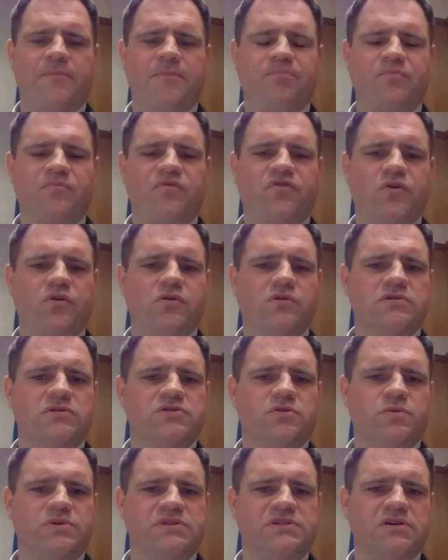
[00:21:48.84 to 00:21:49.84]
schools? Or
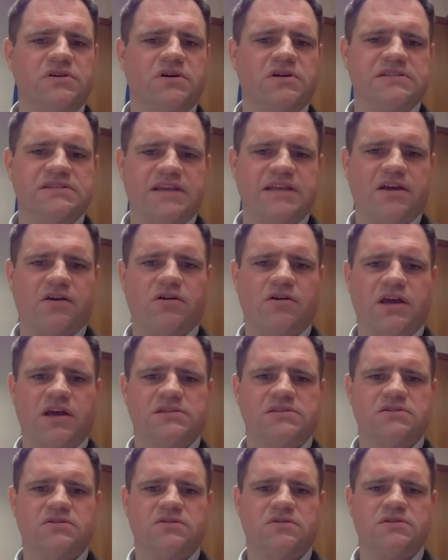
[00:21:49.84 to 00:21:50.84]
are we still going to segregate
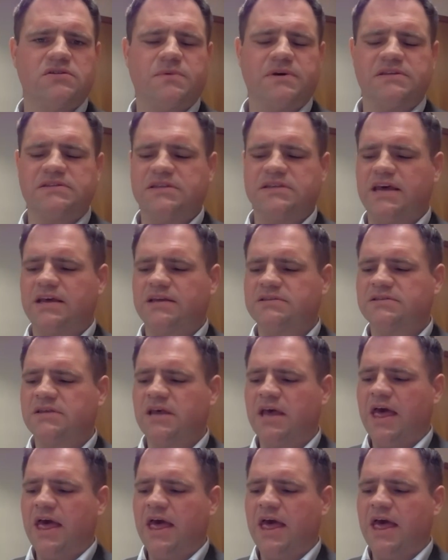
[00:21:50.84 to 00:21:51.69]
schools by sex?